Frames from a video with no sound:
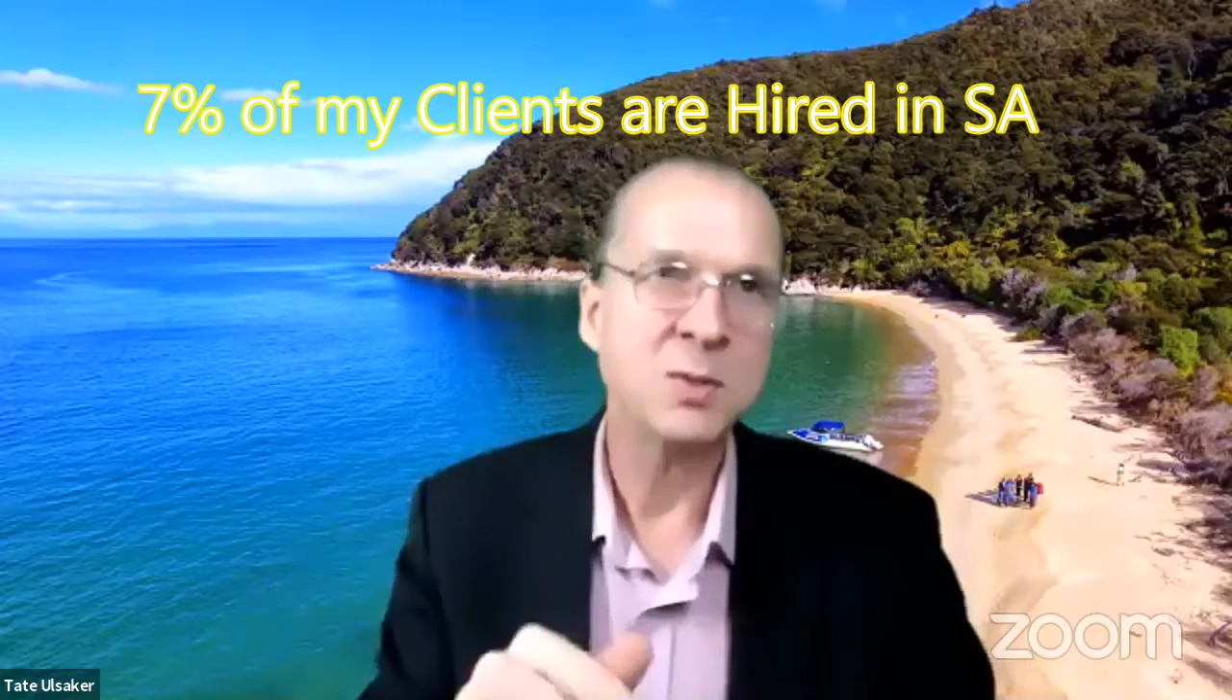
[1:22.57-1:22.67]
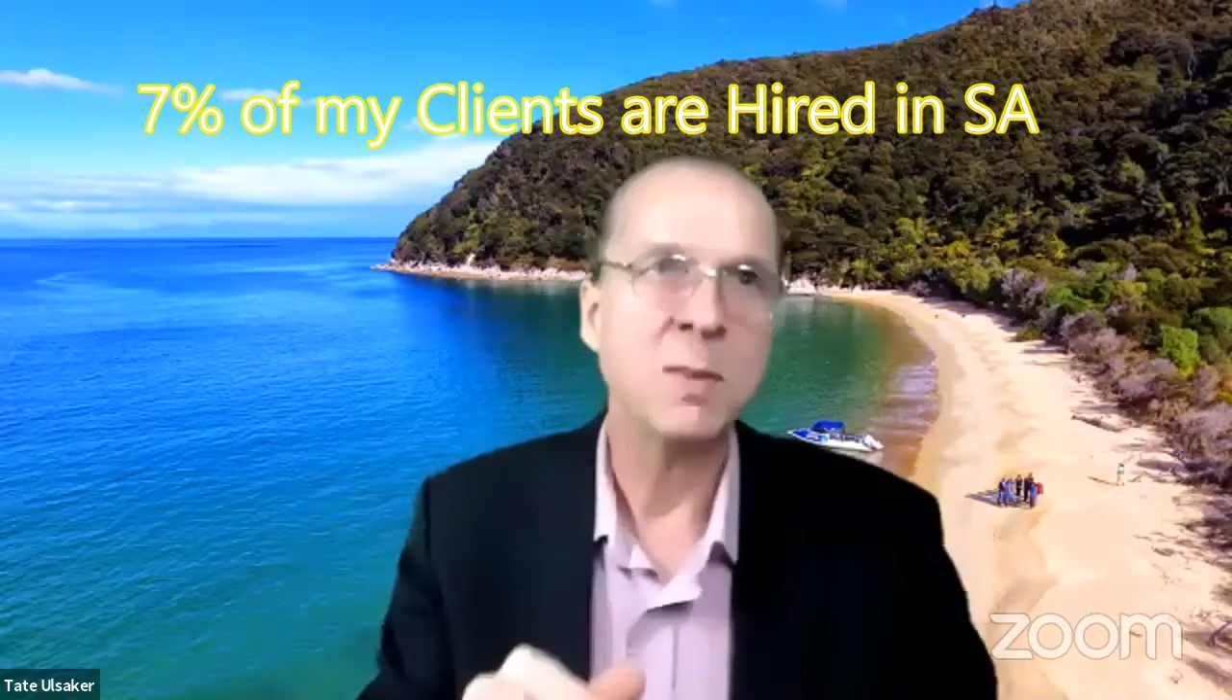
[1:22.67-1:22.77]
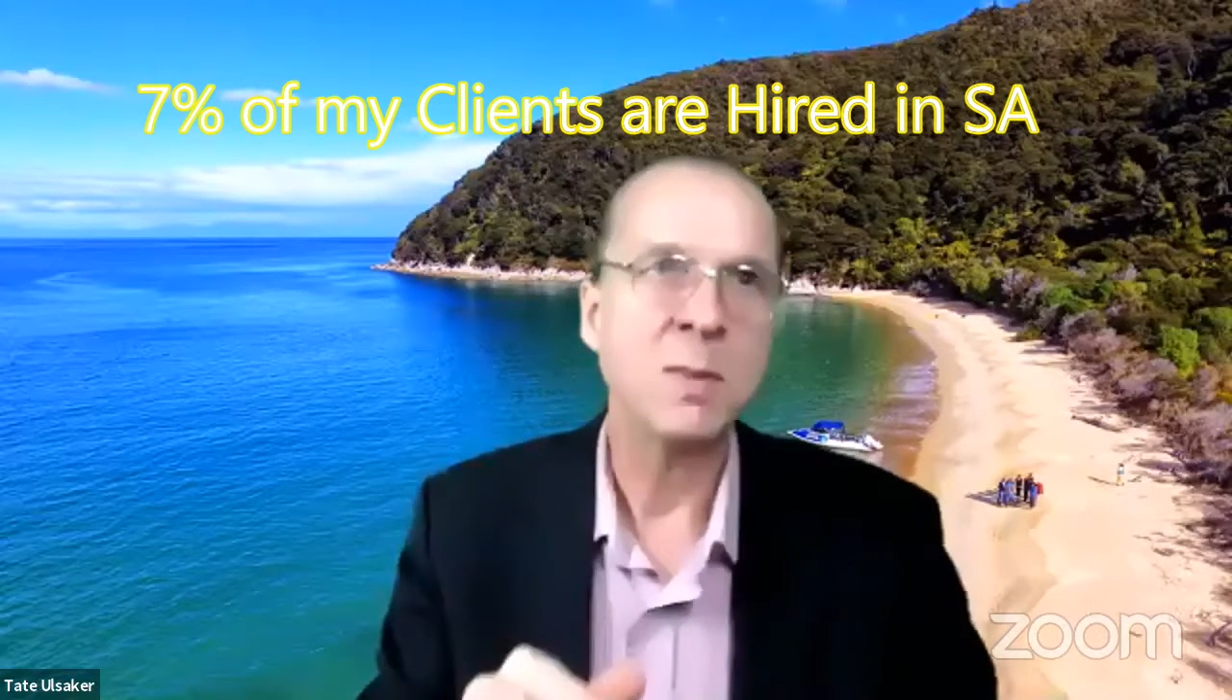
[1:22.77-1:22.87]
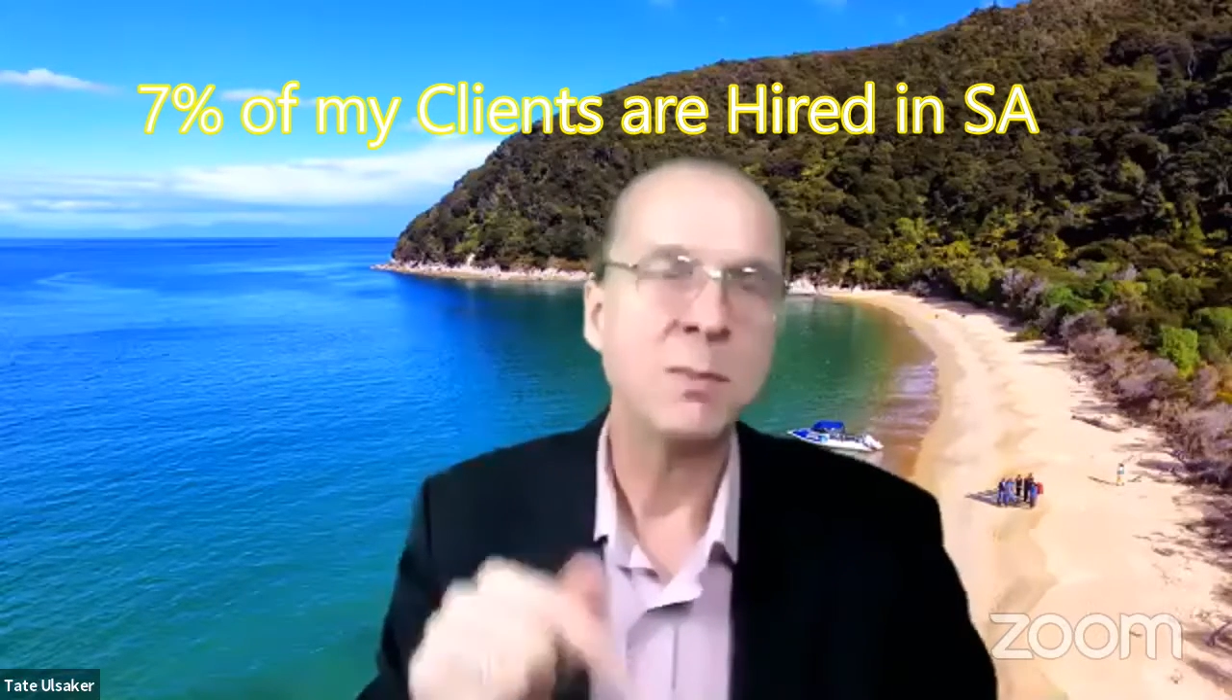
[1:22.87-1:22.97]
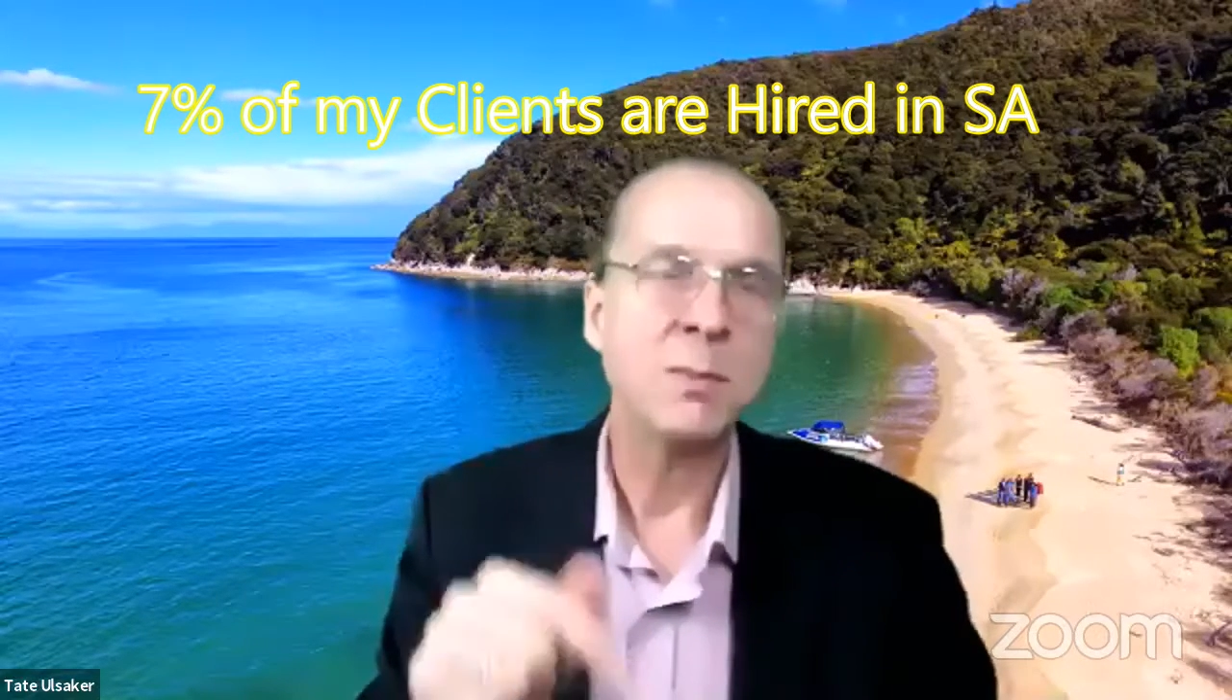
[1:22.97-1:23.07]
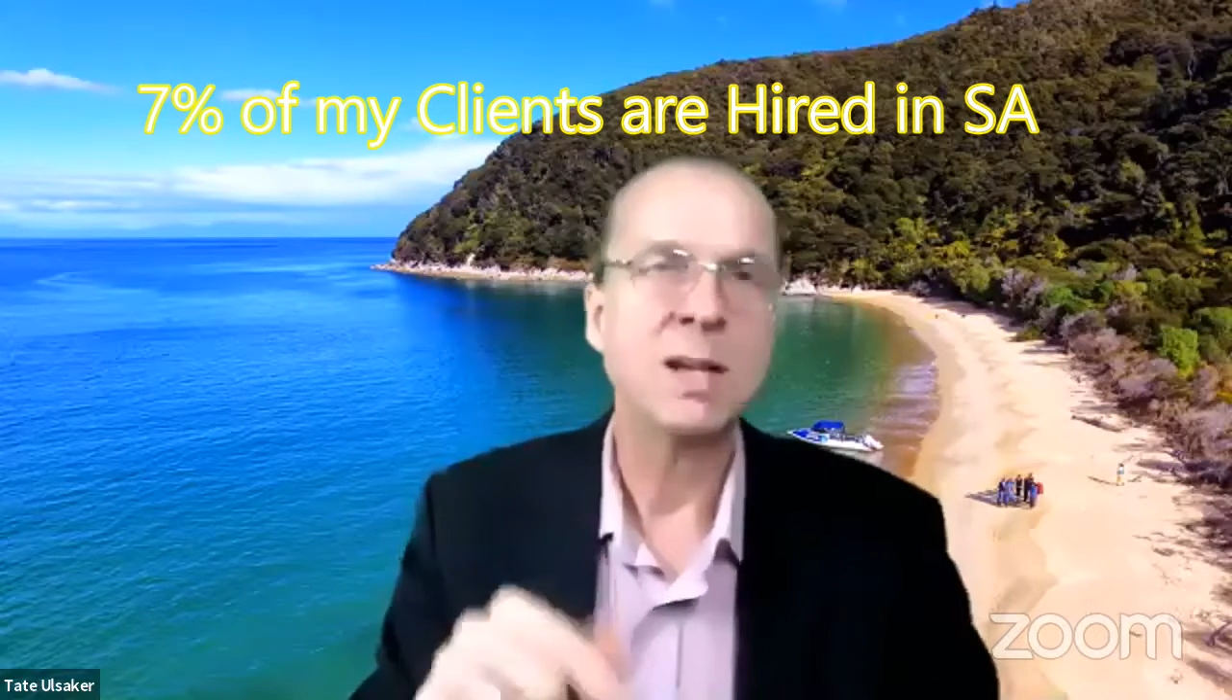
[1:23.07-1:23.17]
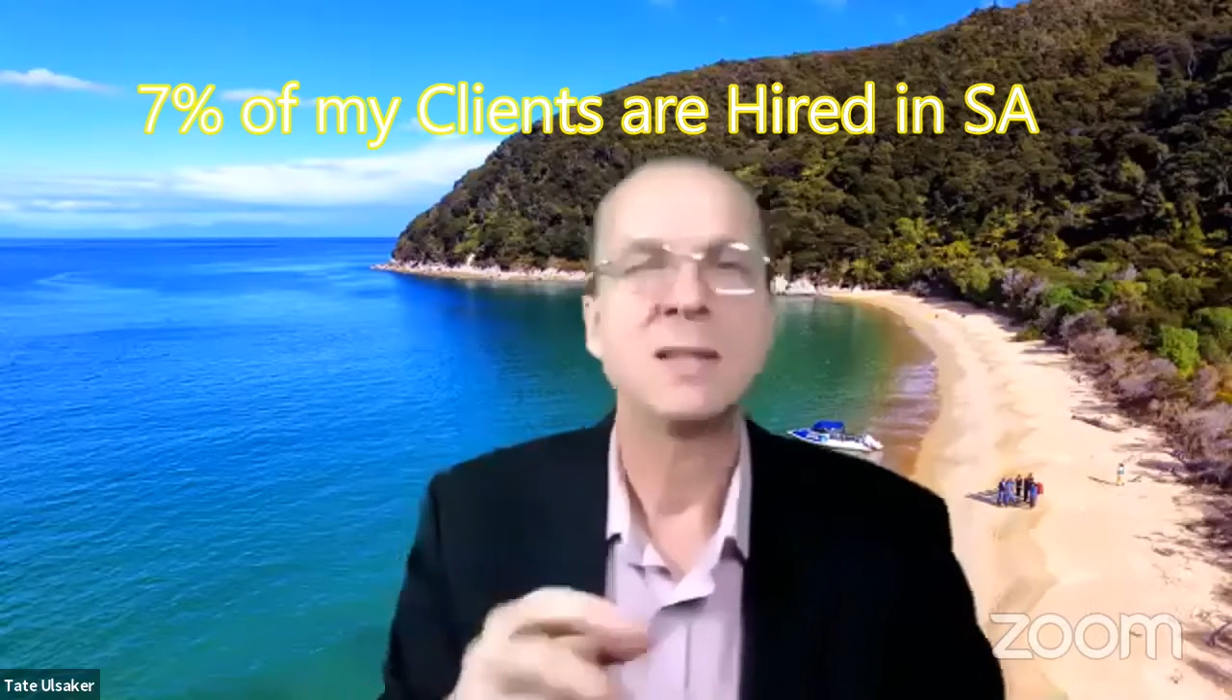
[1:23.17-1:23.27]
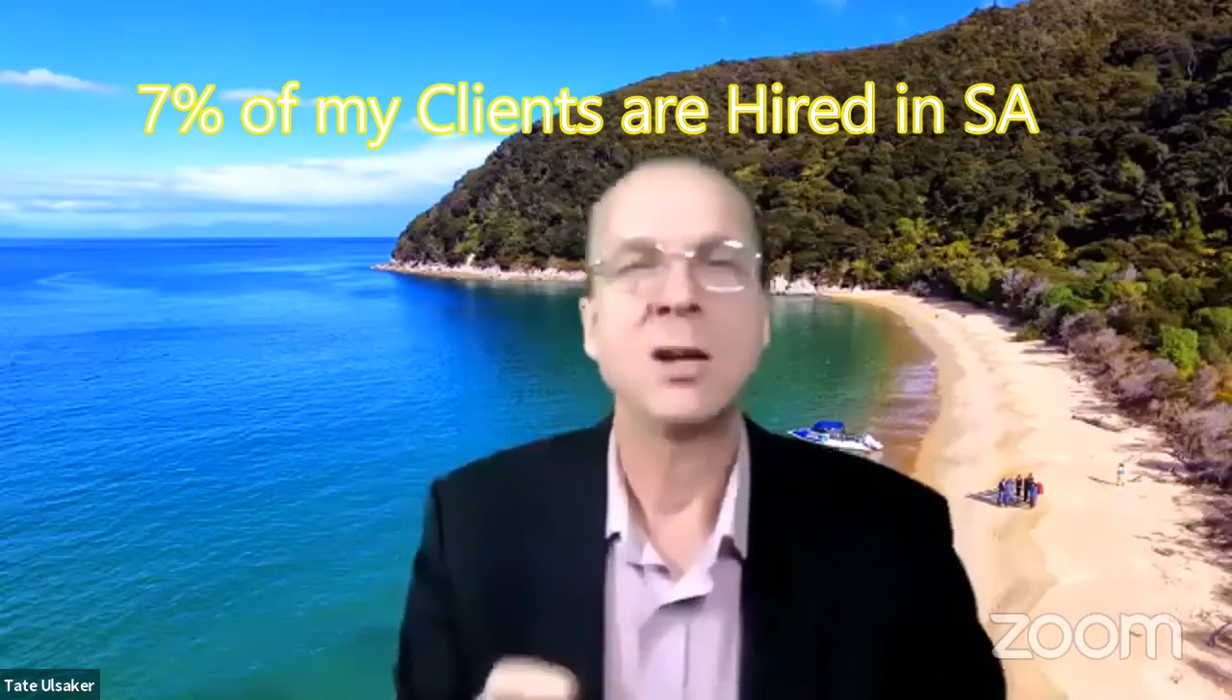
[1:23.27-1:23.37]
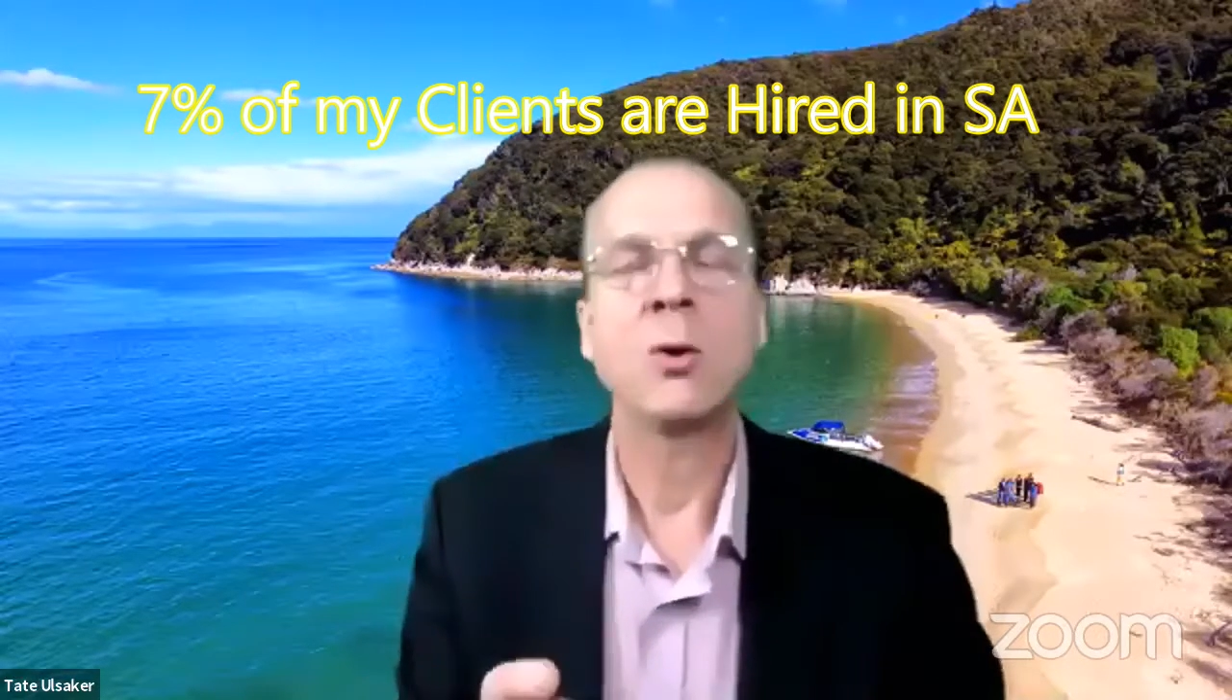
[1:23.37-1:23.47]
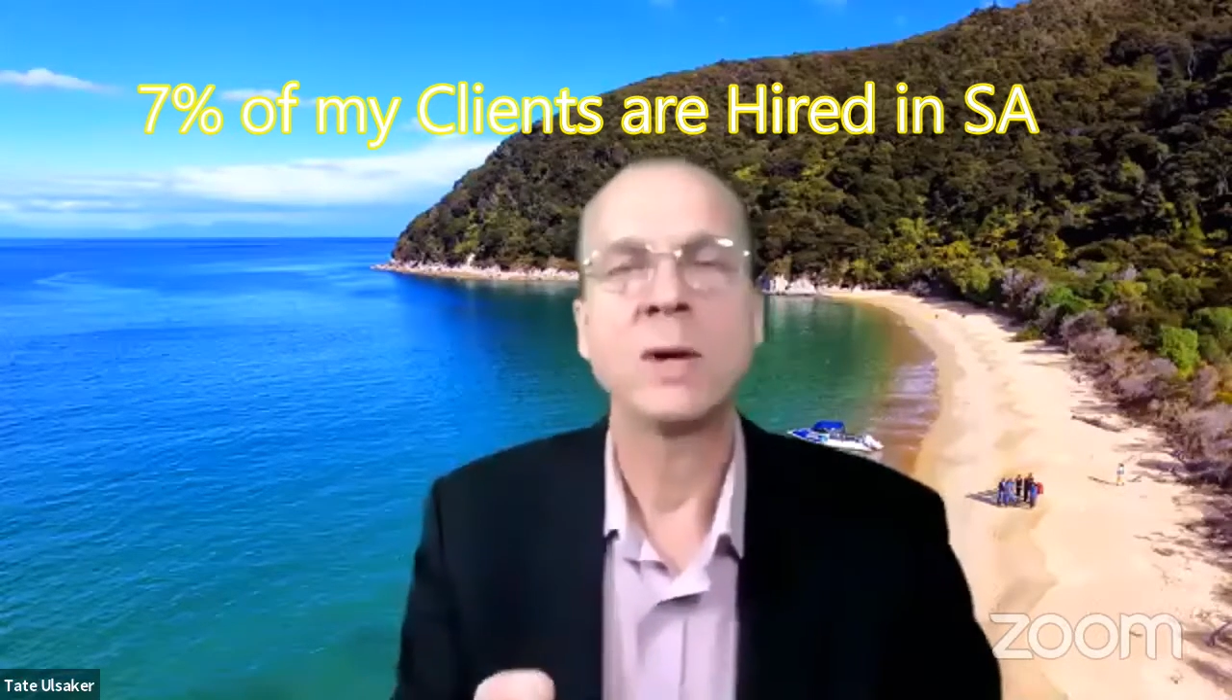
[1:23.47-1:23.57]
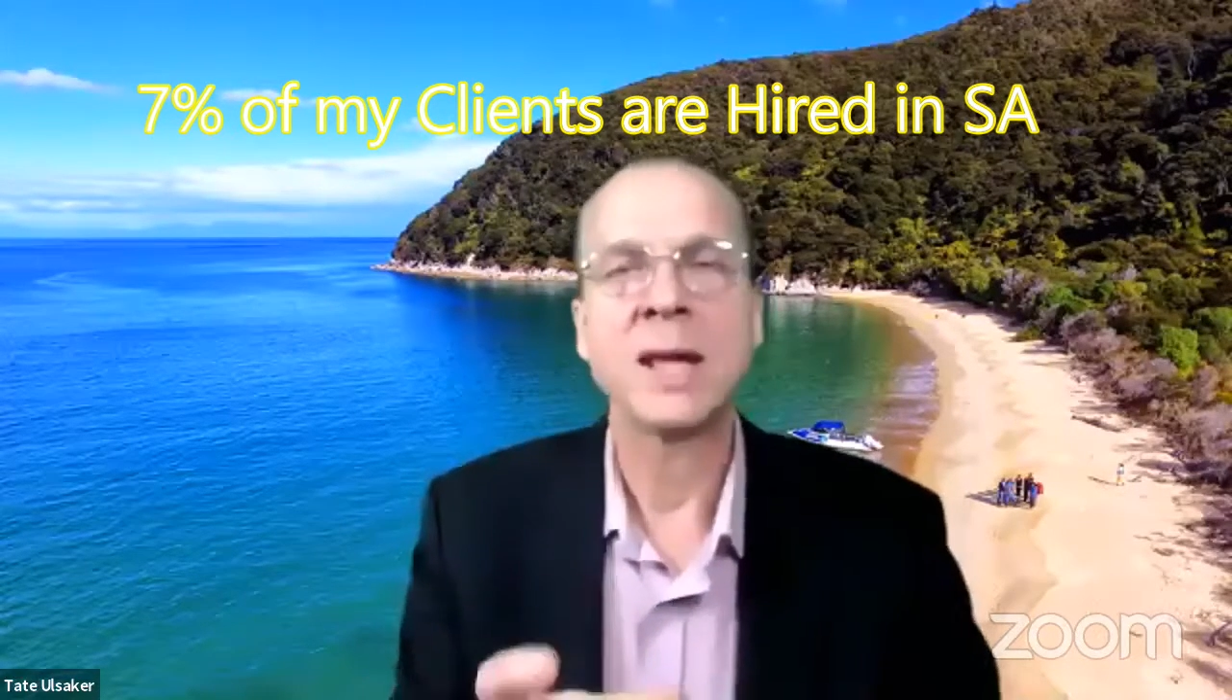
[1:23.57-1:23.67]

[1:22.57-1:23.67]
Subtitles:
because they already have